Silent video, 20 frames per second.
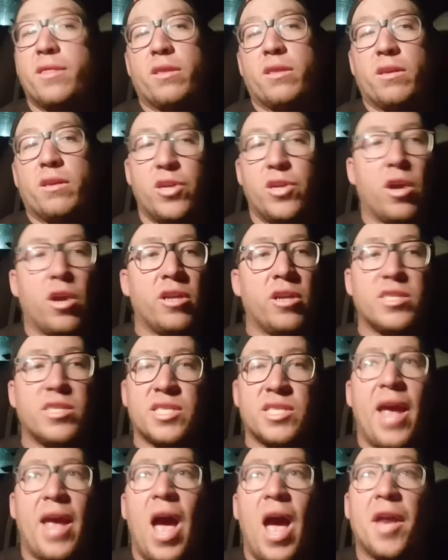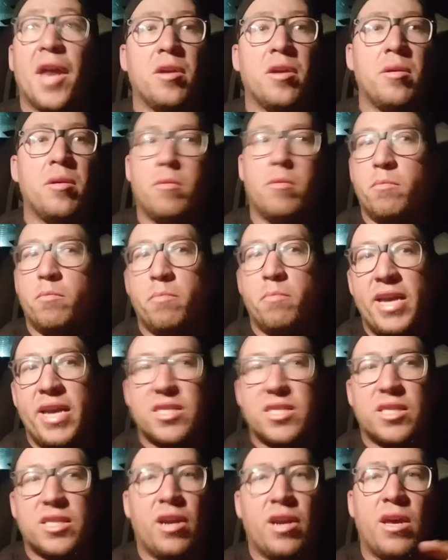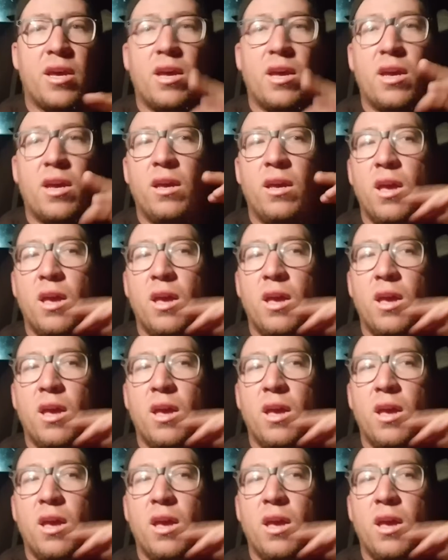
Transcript: you know, say Adam, Meska,